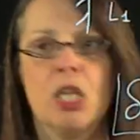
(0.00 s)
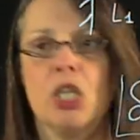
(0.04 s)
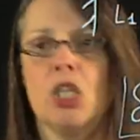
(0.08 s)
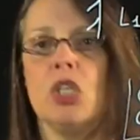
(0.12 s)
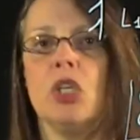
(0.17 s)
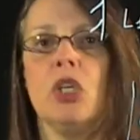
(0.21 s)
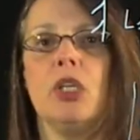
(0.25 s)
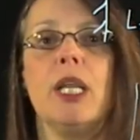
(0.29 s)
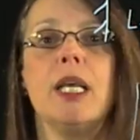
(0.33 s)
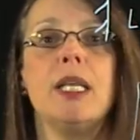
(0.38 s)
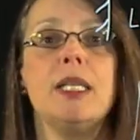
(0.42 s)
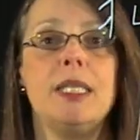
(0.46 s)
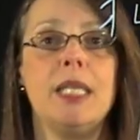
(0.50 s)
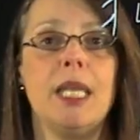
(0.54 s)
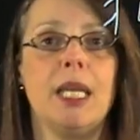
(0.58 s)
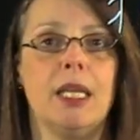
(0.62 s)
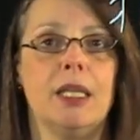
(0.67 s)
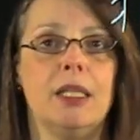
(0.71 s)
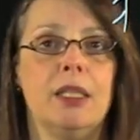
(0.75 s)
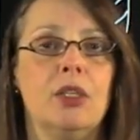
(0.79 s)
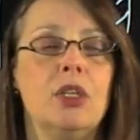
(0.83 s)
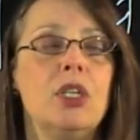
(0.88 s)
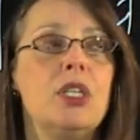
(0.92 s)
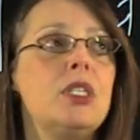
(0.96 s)
So that's
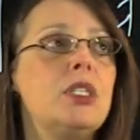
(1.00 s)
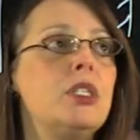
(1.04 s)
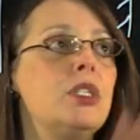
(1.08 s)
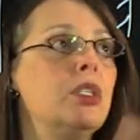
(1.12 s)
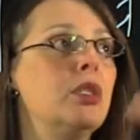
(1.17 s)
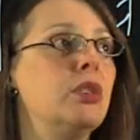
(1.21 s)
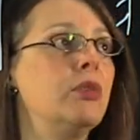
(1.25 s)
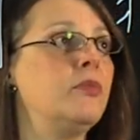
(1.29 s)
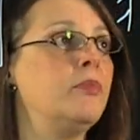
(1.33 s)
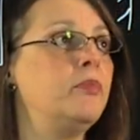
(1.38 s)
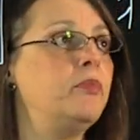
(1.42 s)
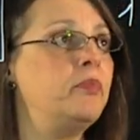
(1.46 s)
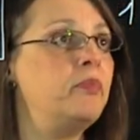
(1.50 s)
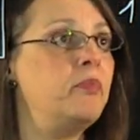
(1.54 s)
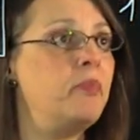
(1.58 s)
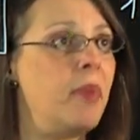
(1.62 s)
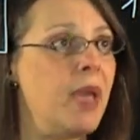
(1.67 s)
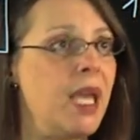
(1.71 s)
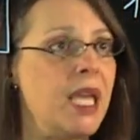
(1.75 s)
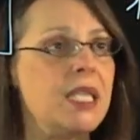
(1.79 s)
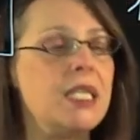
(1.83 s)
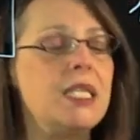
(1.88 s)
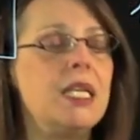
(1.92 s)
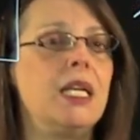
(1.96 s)
it. Those
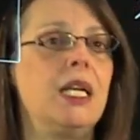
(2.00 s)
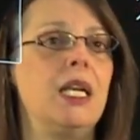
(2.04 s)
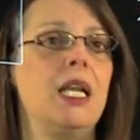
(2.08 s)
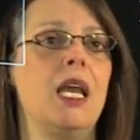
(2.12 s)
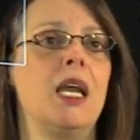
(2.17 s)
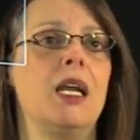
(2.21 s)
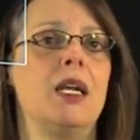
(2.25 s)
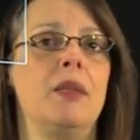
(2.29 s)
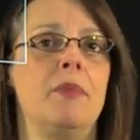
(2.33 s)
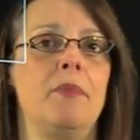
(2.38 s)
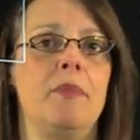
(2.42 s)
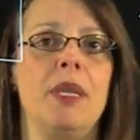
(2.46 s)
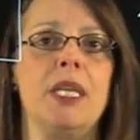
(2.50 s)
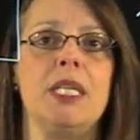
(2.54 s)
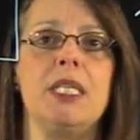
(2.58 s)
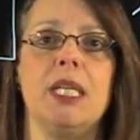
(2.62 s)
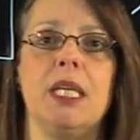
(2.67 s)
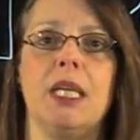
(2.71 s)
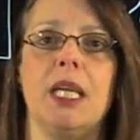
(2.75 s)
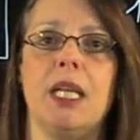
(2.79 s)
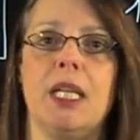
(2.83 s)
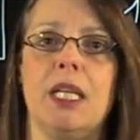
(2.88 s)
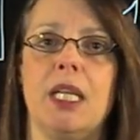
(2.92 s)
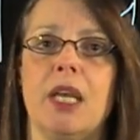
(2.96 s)
basically are the
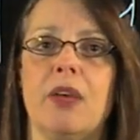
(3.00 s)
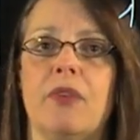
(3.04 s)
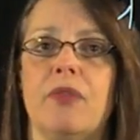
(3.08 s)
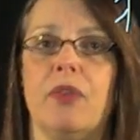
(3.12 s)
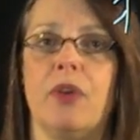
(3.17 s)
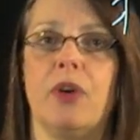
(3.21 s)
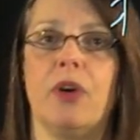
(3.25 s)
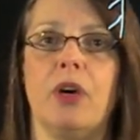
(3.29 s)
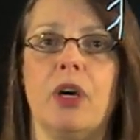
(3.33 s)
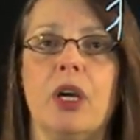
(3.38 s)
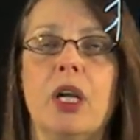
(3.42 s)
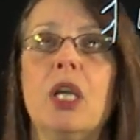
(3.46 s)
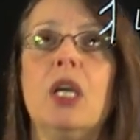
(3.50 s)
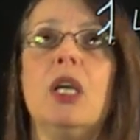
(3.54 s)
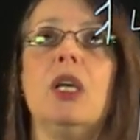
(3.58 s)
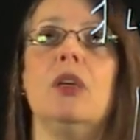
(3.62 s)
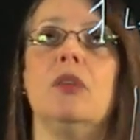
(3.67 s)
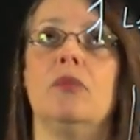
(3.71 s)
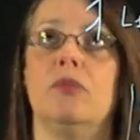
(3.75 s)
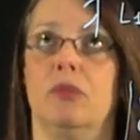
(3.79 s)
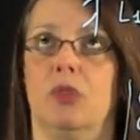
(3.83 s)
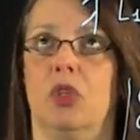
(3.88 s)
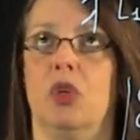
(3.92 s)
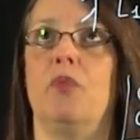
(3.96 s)
basic idea for
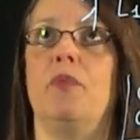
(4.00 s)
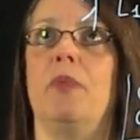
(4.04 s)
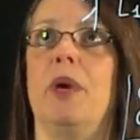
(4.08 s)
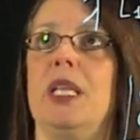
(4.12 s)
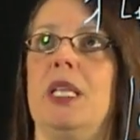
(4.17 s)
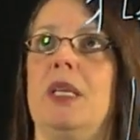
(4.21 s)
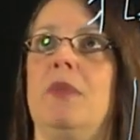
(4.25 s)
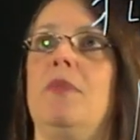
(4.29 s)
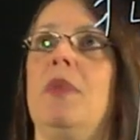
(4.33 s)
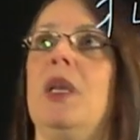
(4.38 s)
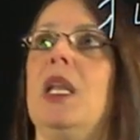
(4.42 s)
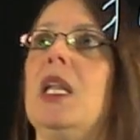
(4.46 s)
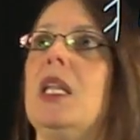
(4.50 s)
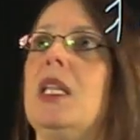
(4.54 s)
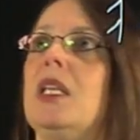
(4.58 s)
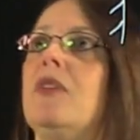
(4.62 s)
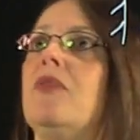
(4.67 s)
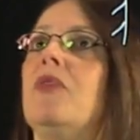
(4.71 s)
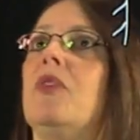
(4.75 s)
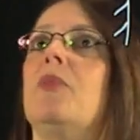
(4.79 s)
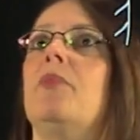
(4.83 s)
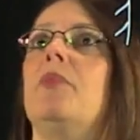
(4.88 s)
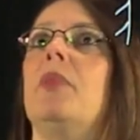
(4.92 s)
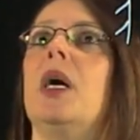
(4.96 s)
compatibility
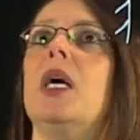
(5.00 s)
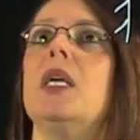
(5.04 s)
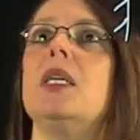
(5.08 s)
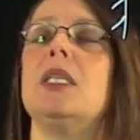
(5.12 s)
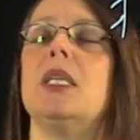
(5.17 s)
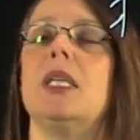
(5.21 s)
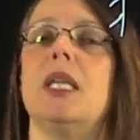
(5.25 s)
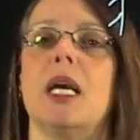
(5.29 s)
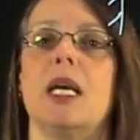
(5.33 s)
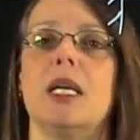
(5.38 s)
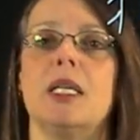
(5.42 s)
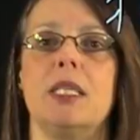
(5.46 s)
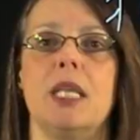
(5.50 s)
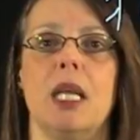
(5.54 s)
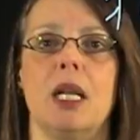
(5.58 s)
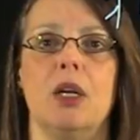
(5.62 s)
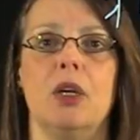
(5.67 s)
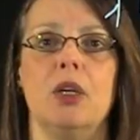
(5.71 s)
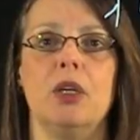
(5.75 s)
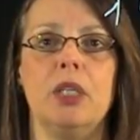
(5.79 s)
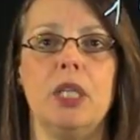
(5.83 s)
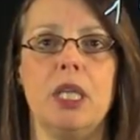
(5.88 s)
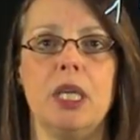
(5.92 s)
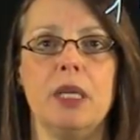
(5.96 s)
for bars in axial
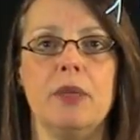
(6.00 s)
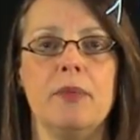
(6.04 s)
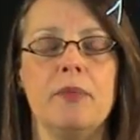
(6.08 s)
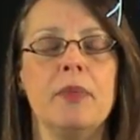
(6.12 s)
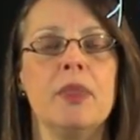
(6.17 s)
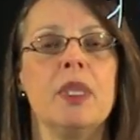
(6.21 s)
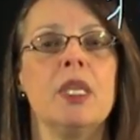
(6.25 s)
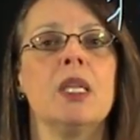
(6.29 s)
loading.